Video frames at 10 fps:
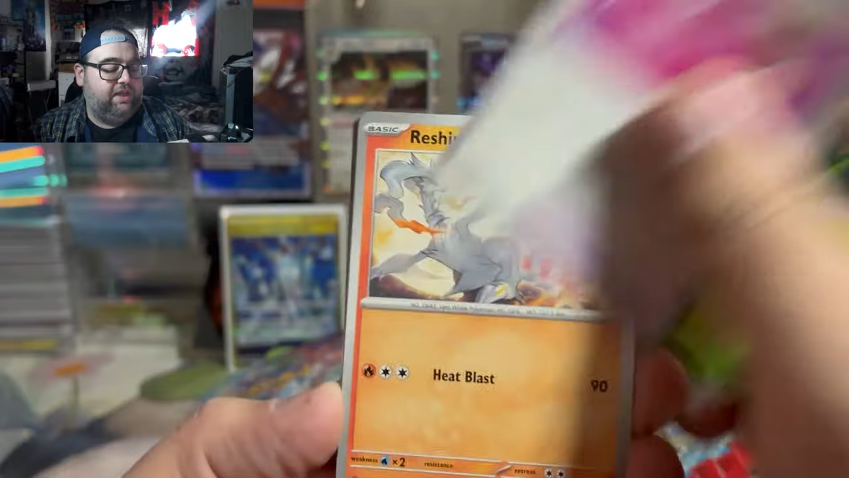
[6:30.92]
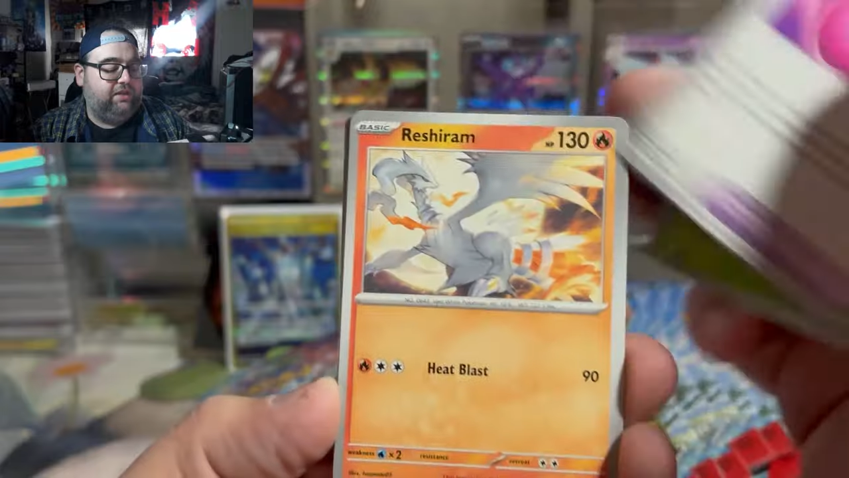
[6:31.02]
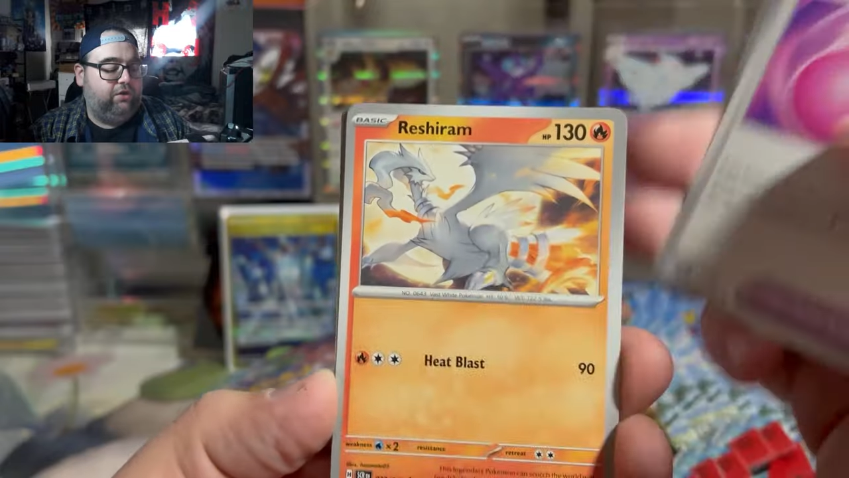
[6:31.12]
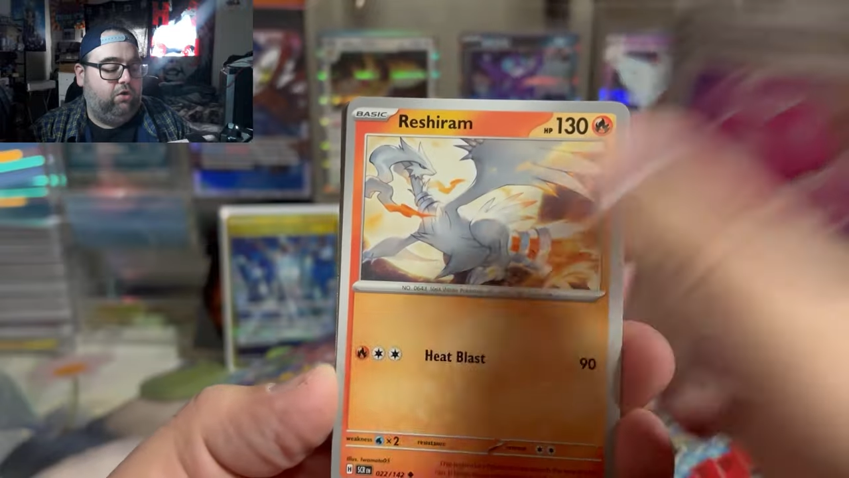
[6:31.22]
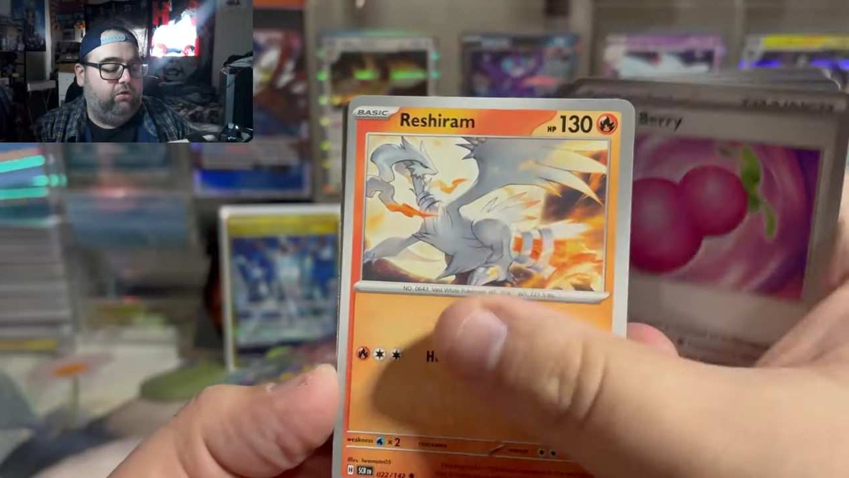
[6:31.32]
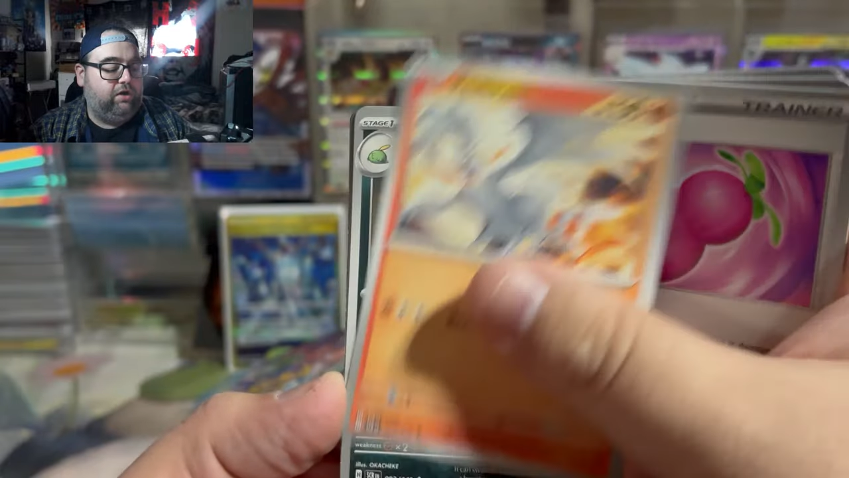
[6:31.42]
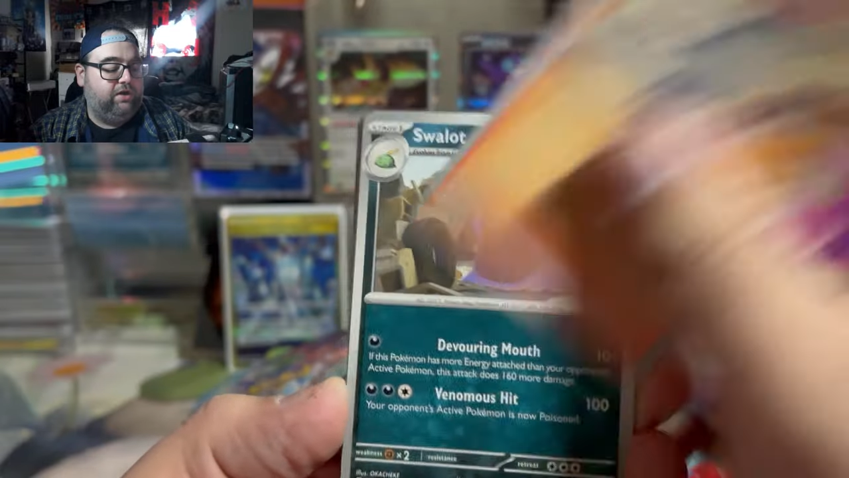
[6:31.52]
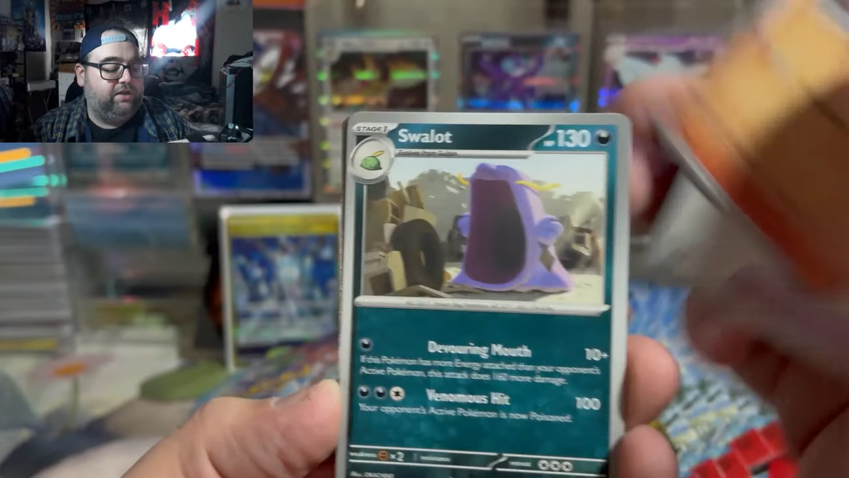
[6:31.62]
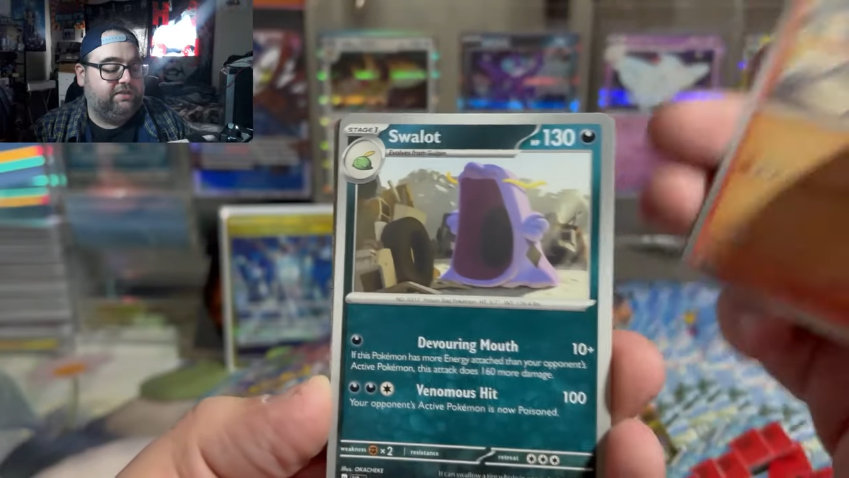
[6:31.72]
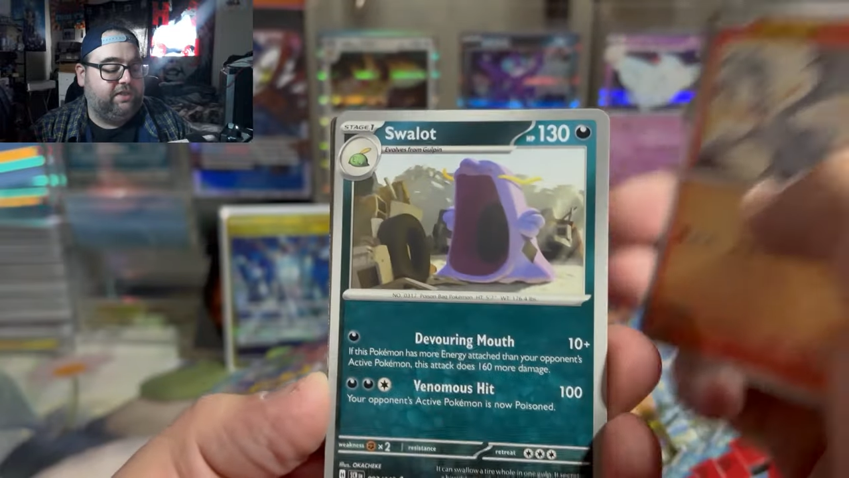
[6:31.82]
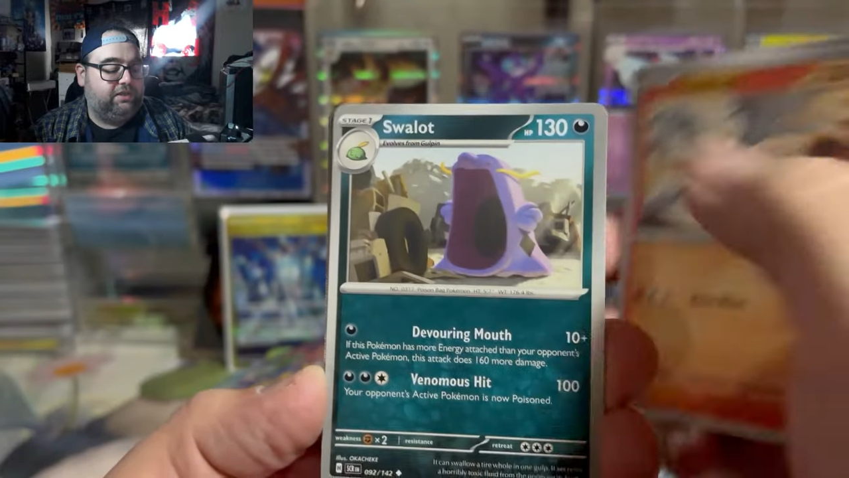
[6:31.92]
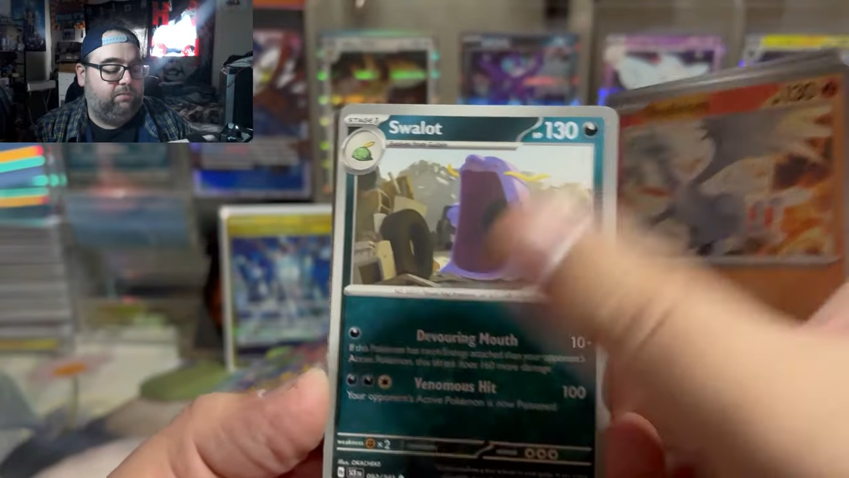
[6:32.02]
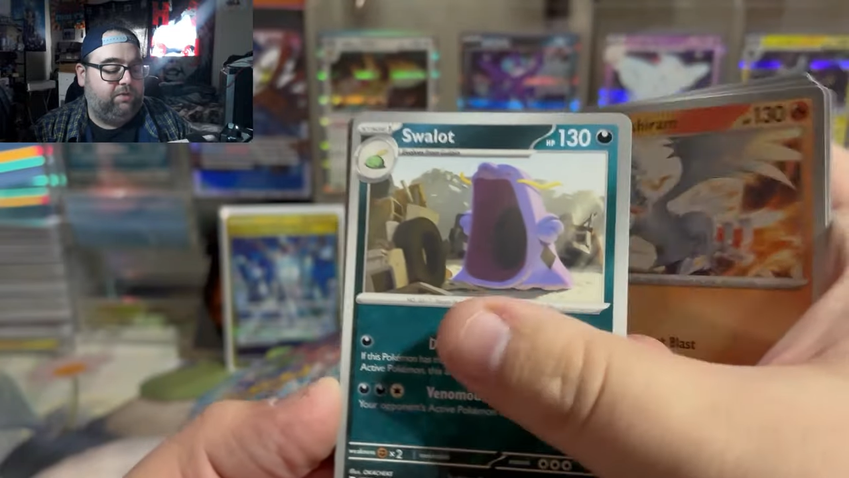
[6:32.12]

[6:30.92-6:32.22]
thing. The gold card does take the